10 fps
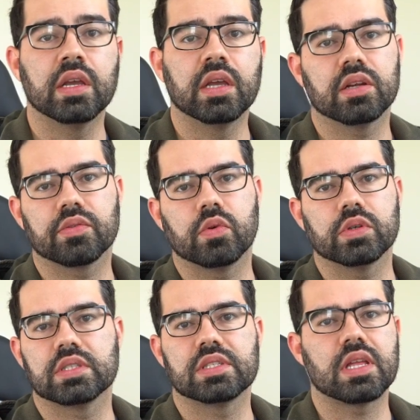And of
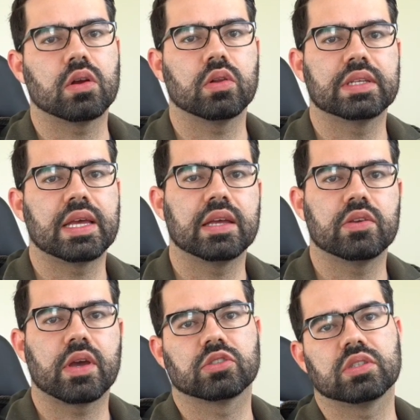course, it's not only
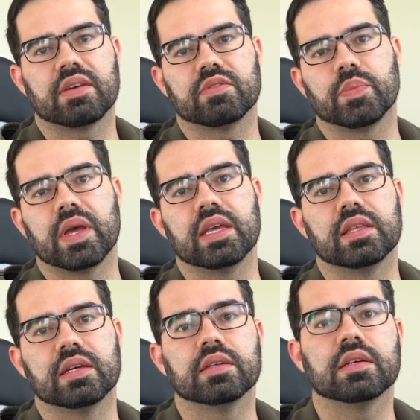that, you actually have to pay
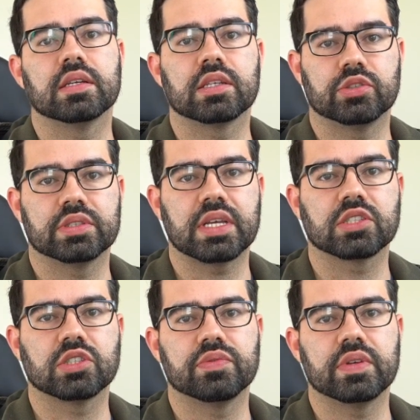the
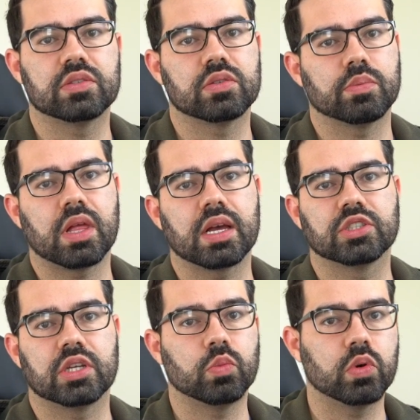transaction fees on the
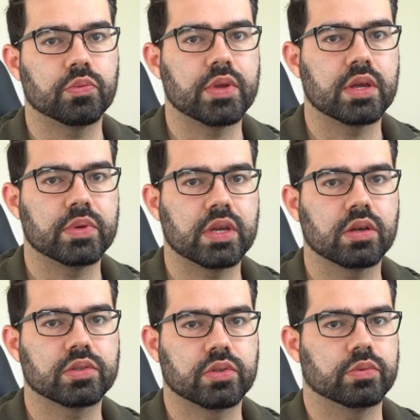blockchain with BNB
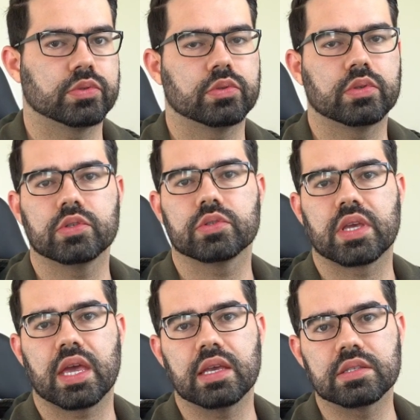also. So the use
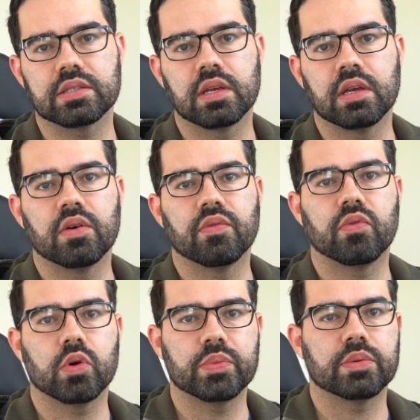case
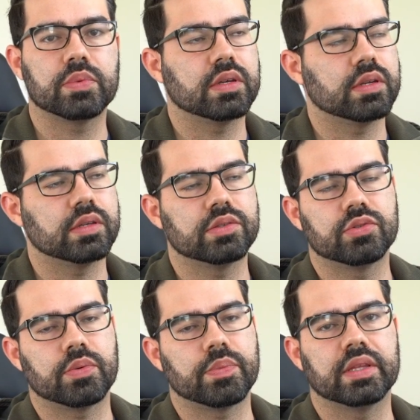for BNB is
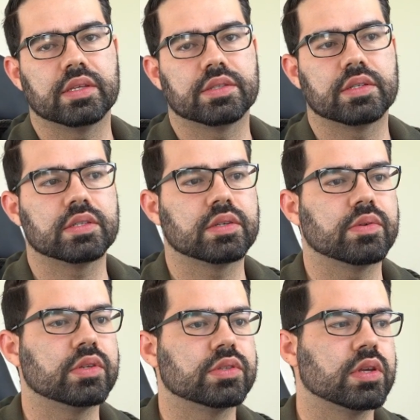tremendous. It's
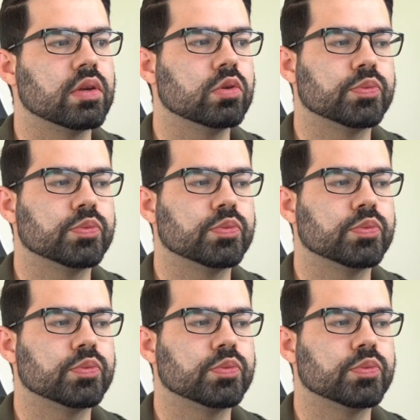a huge